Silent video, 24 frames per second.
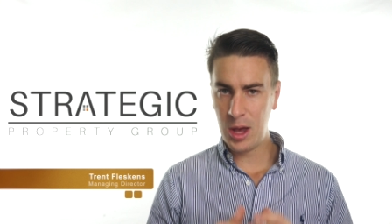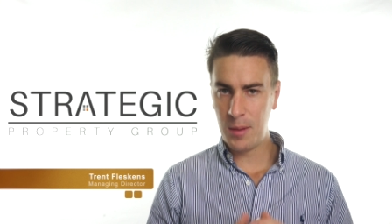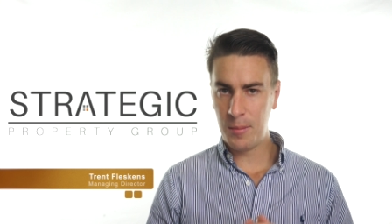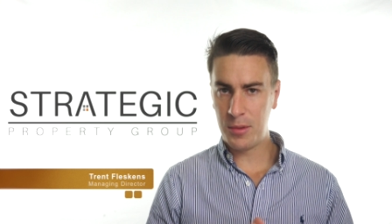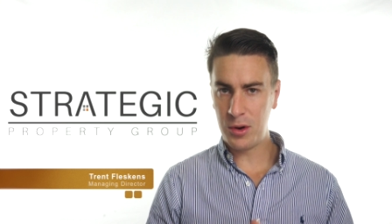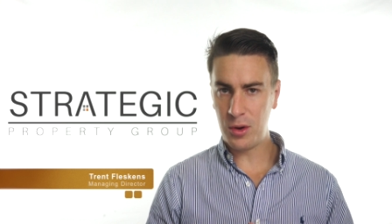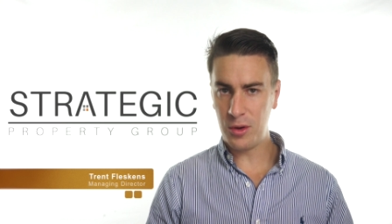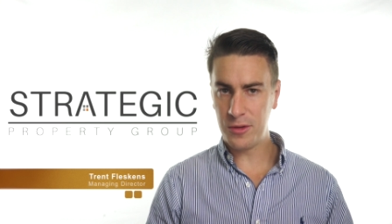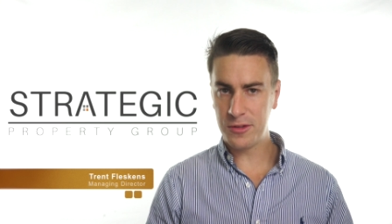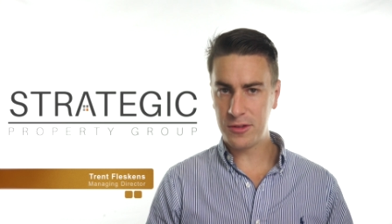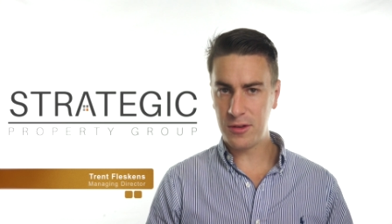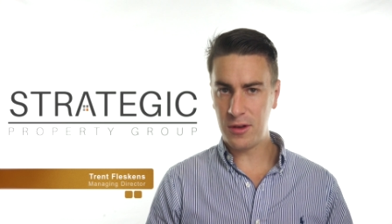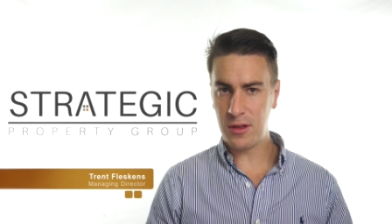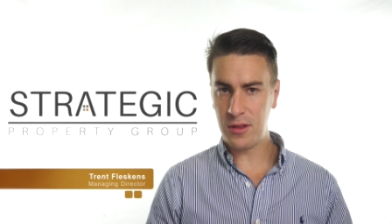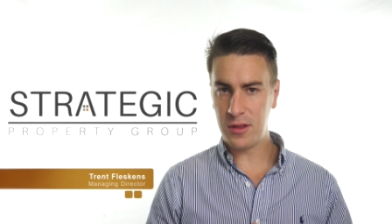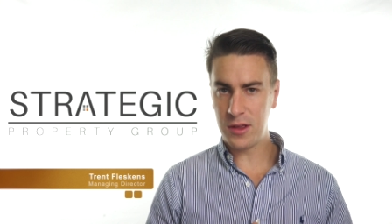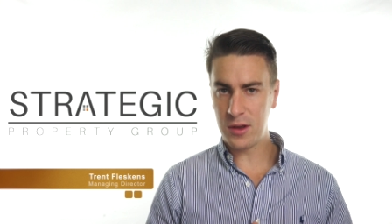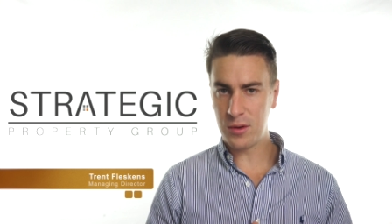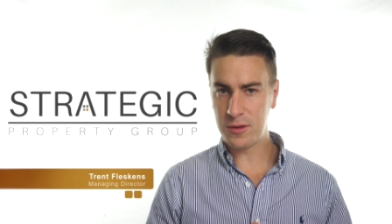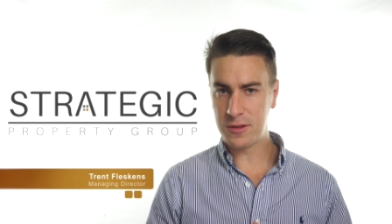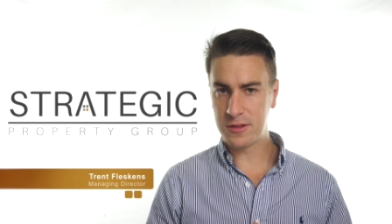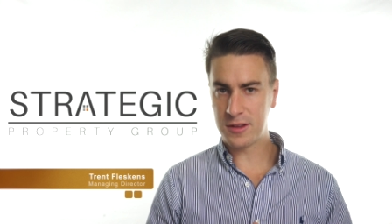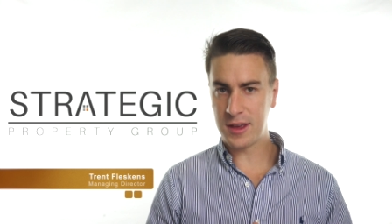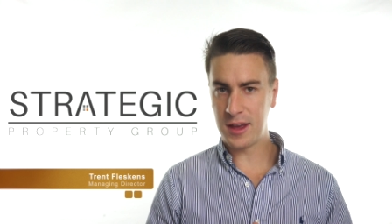but also that
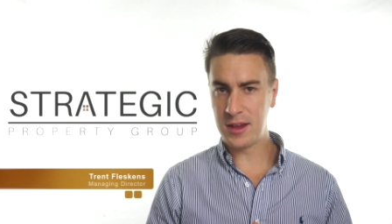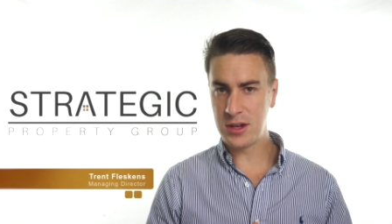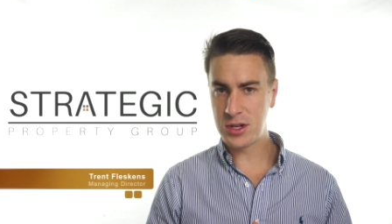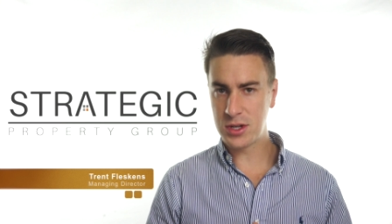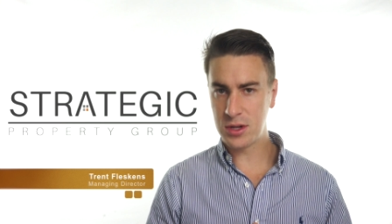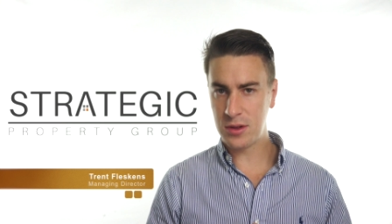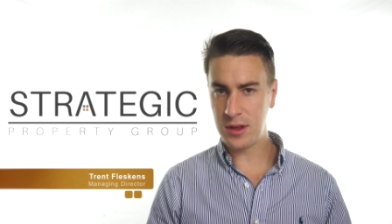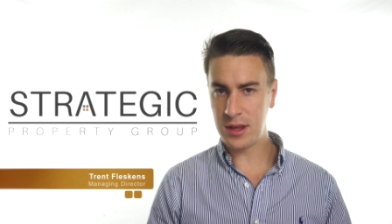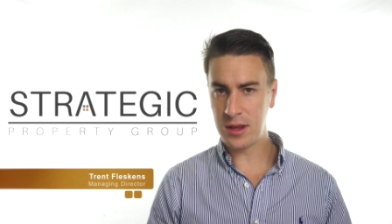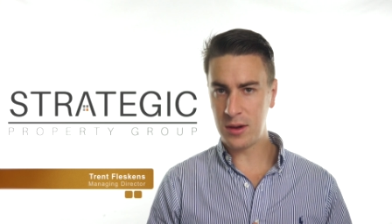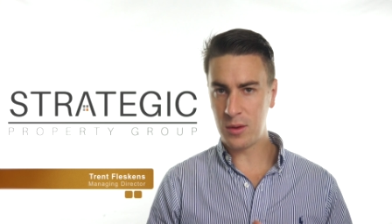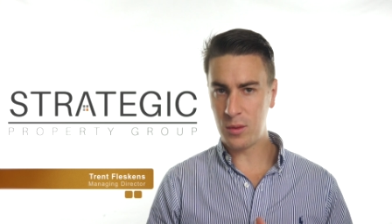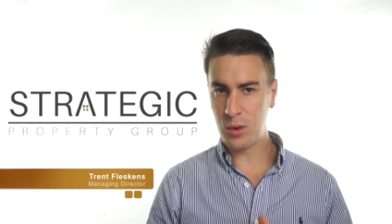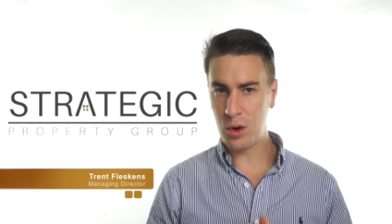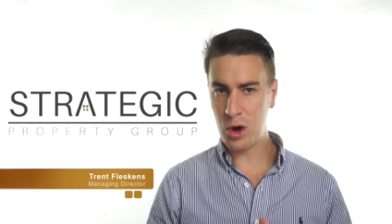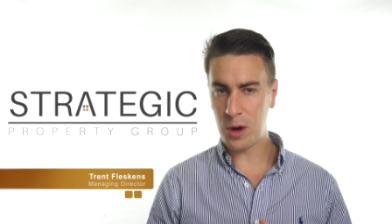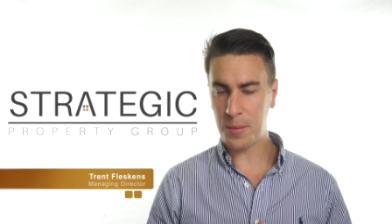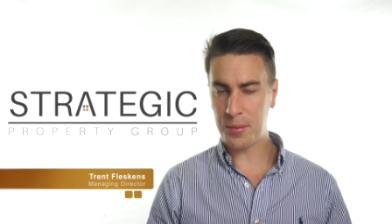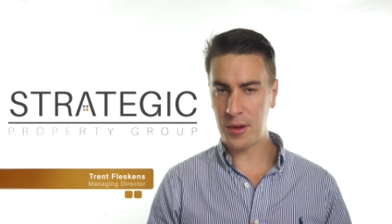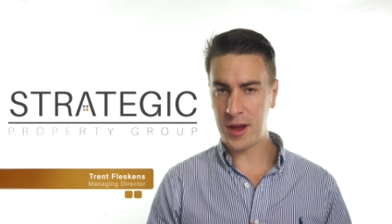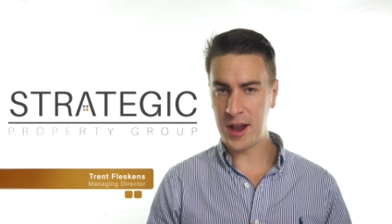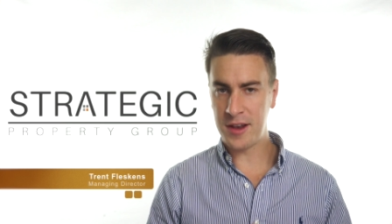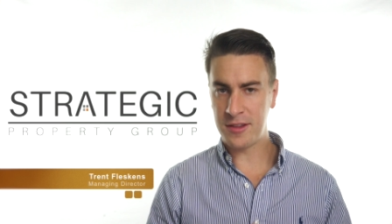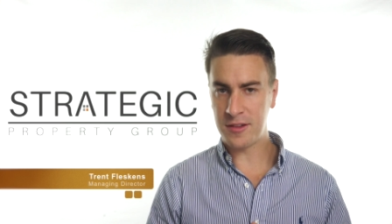you are scheduling
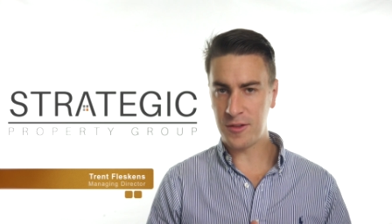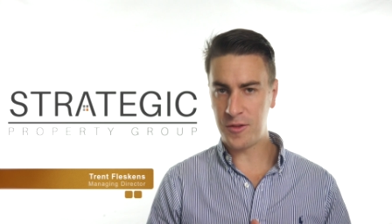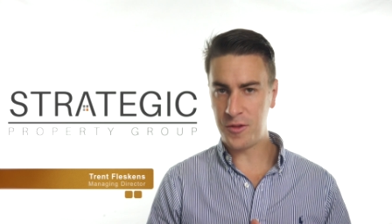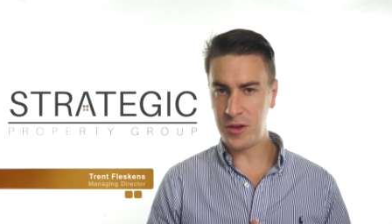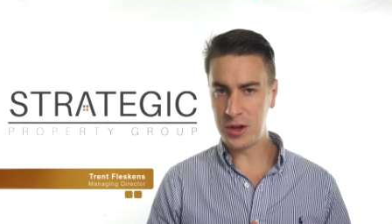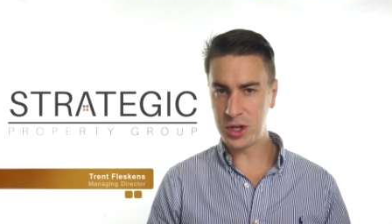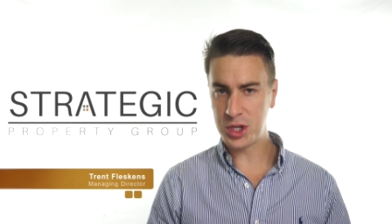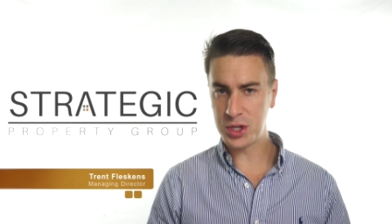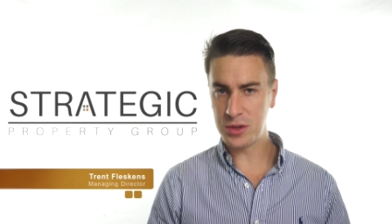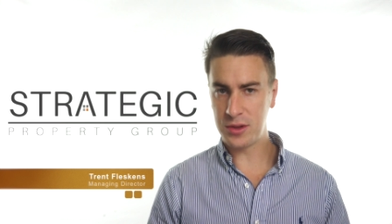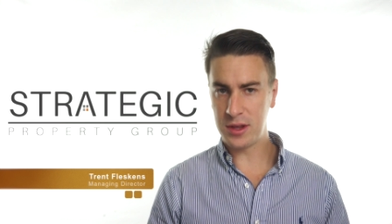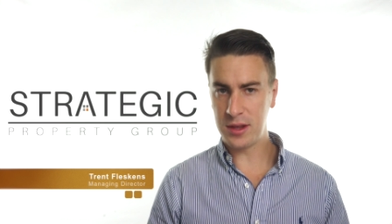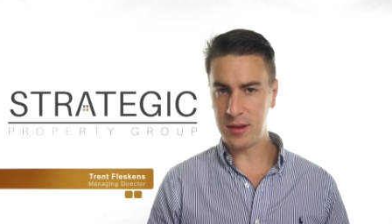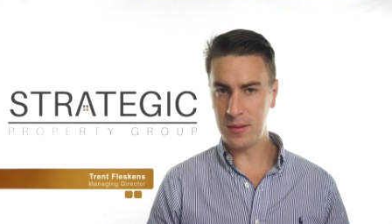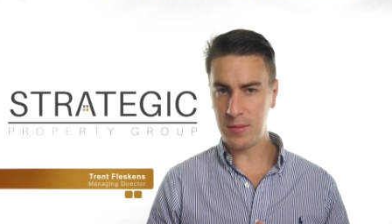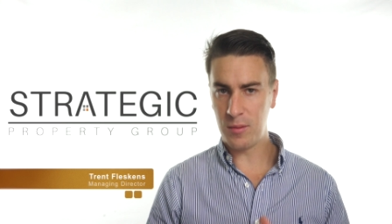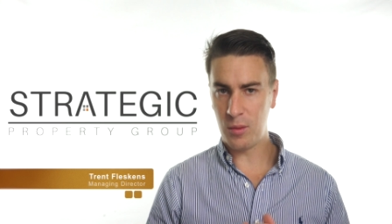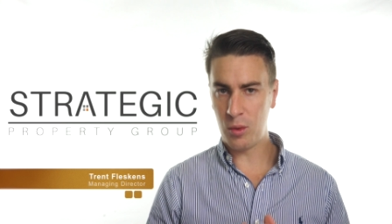work plans efficiently,